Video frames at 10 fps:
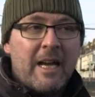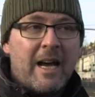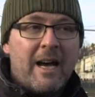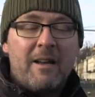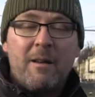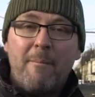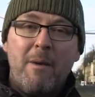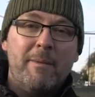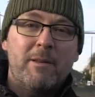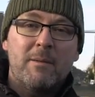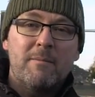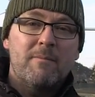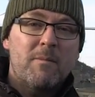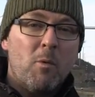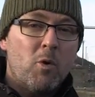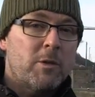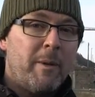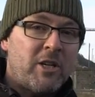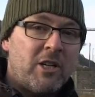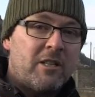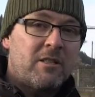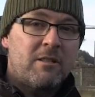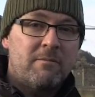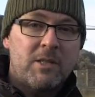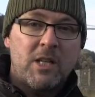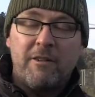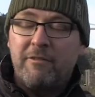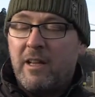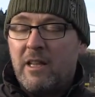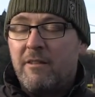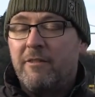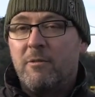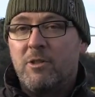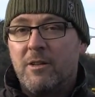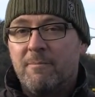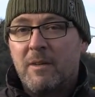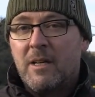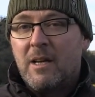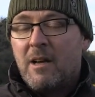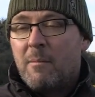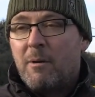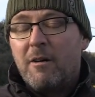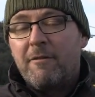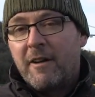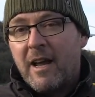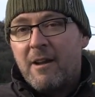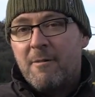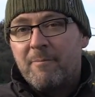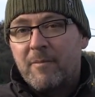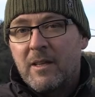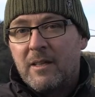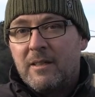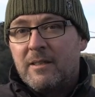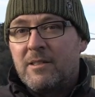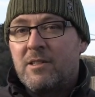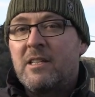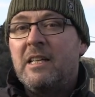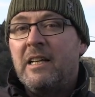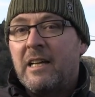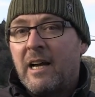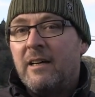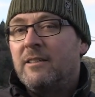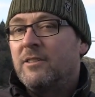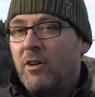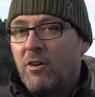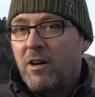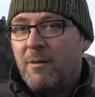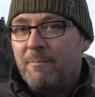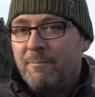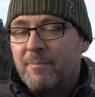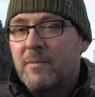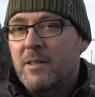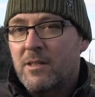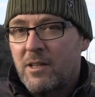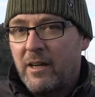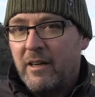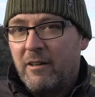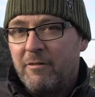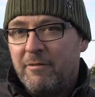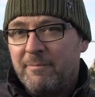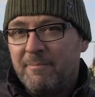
and, and maybe some more specialist stuff in the future. But for now, this is tdcat.com signing off.